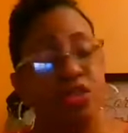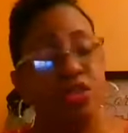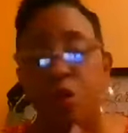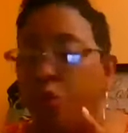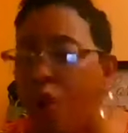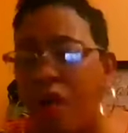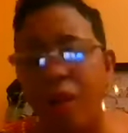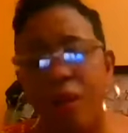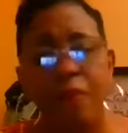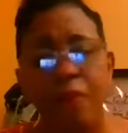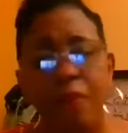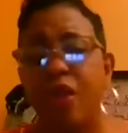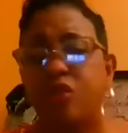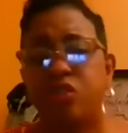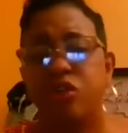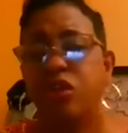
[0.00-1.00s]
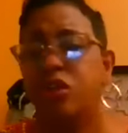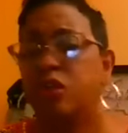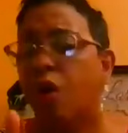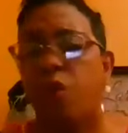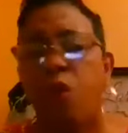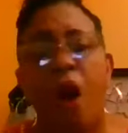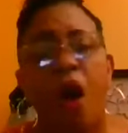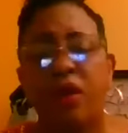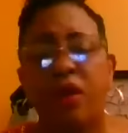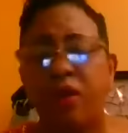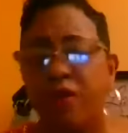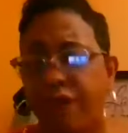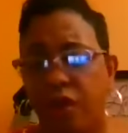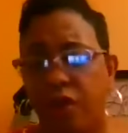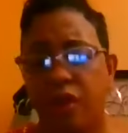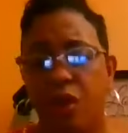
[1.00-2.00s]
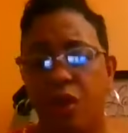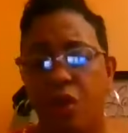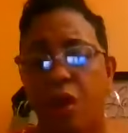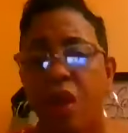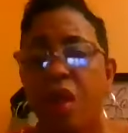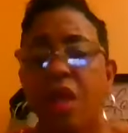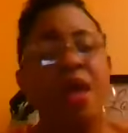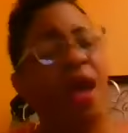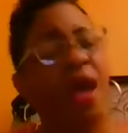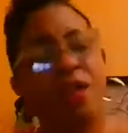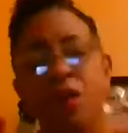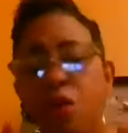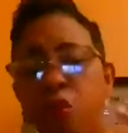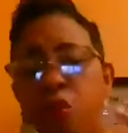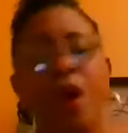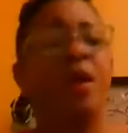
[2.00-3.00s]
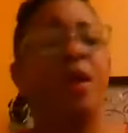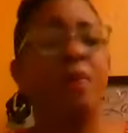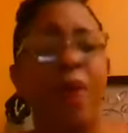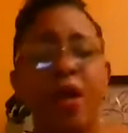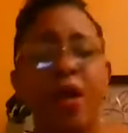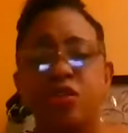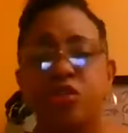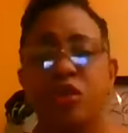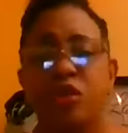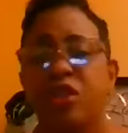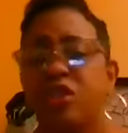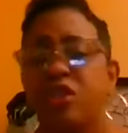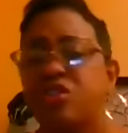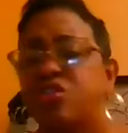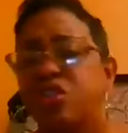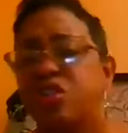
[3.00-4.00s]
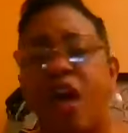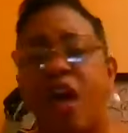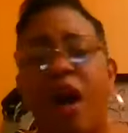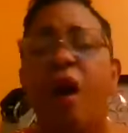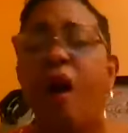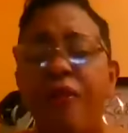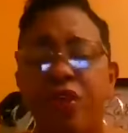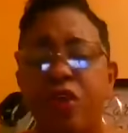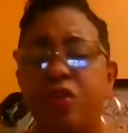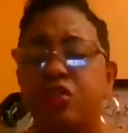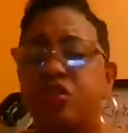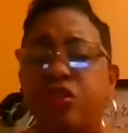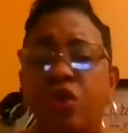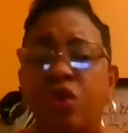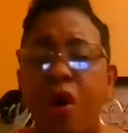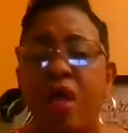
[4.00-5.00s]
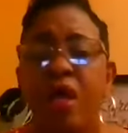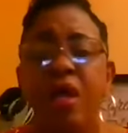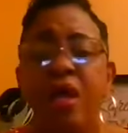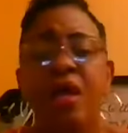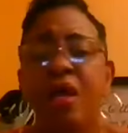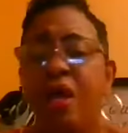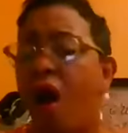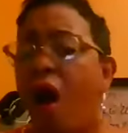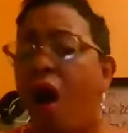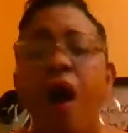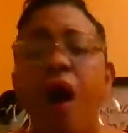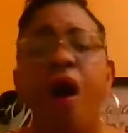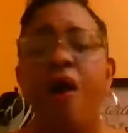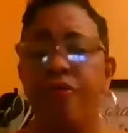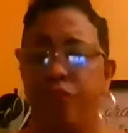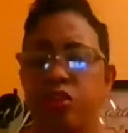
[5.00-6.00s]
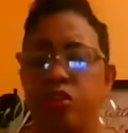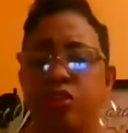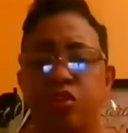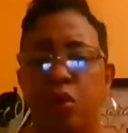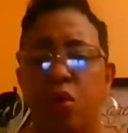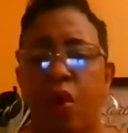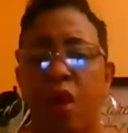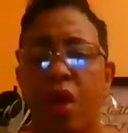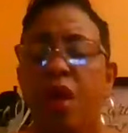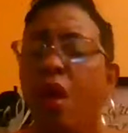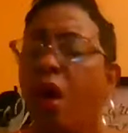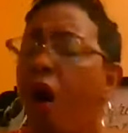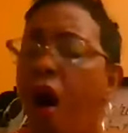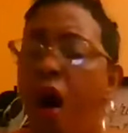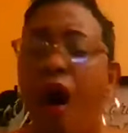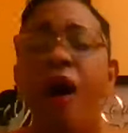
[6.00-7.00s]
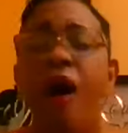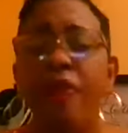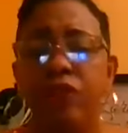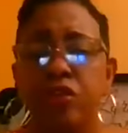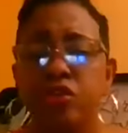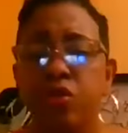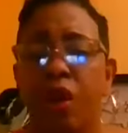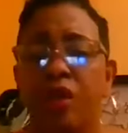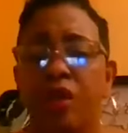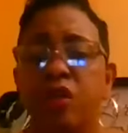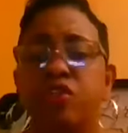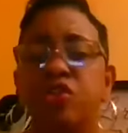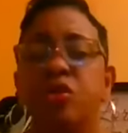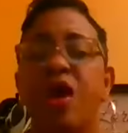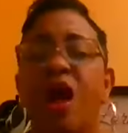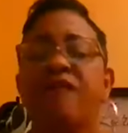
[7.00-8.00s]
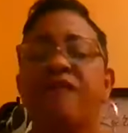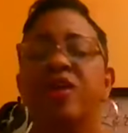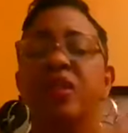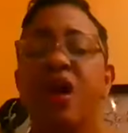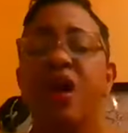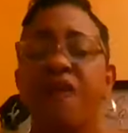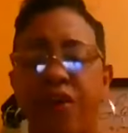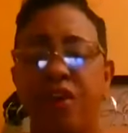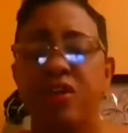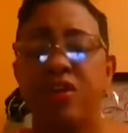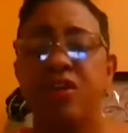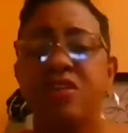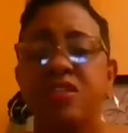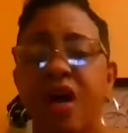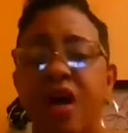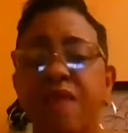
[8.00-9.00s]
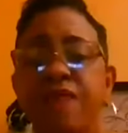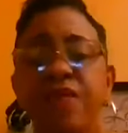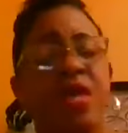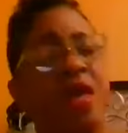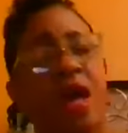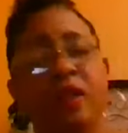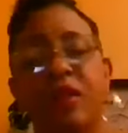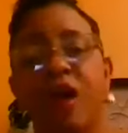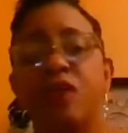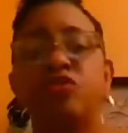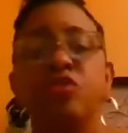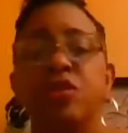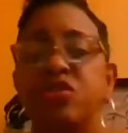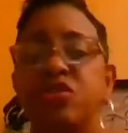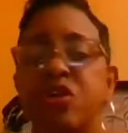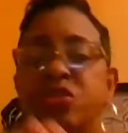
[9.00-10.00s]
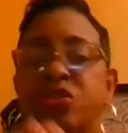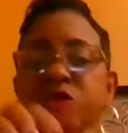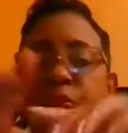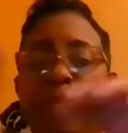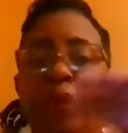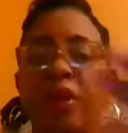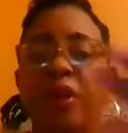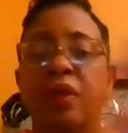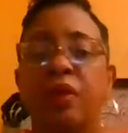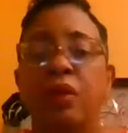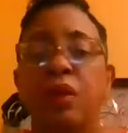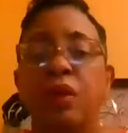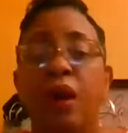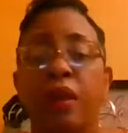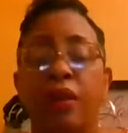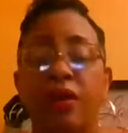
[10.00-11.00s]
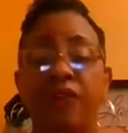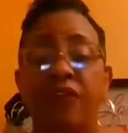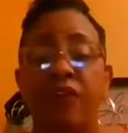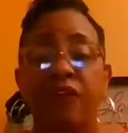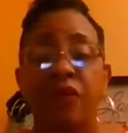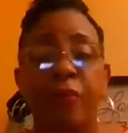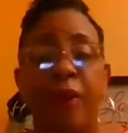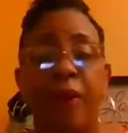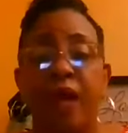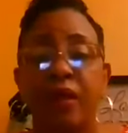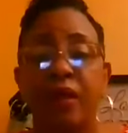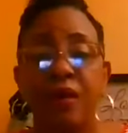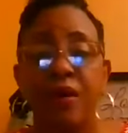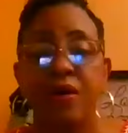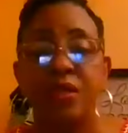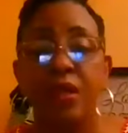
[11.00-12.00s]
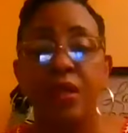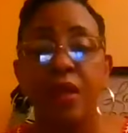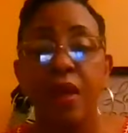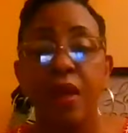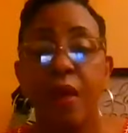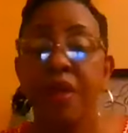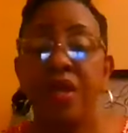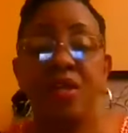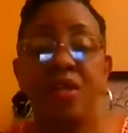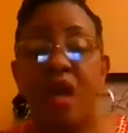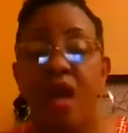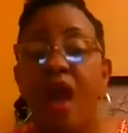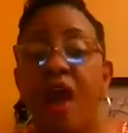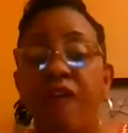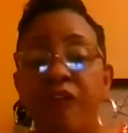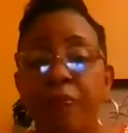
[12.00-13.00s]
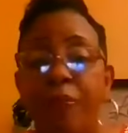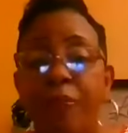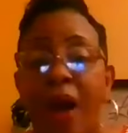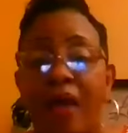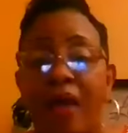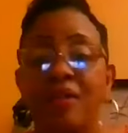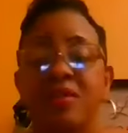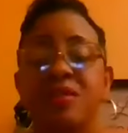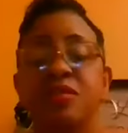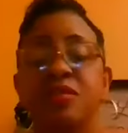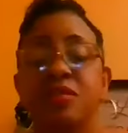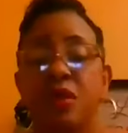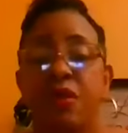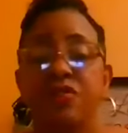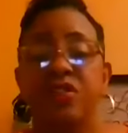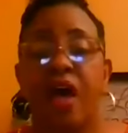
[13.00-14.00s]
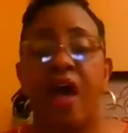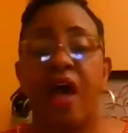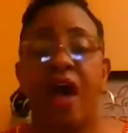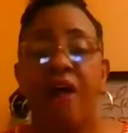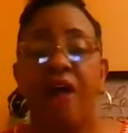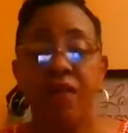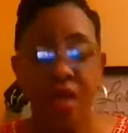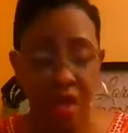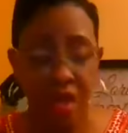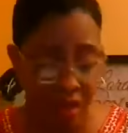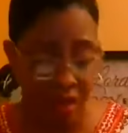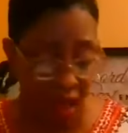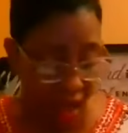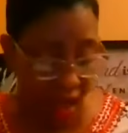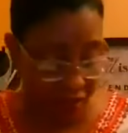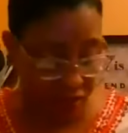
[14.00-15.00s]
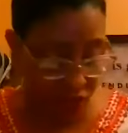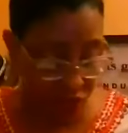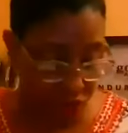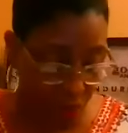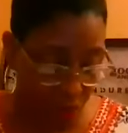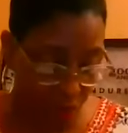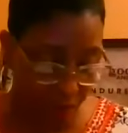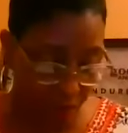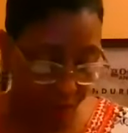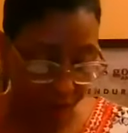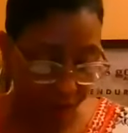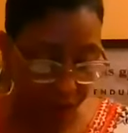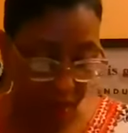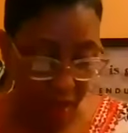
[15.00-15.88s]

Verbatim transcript: because you want to make sure you're walking for the Lord. And you want to make sure that you got all the joy, all the joy, all the joy that you have enough for yourself and that you could just sprinkle all over everybody else because everybody deserves to have God's joy.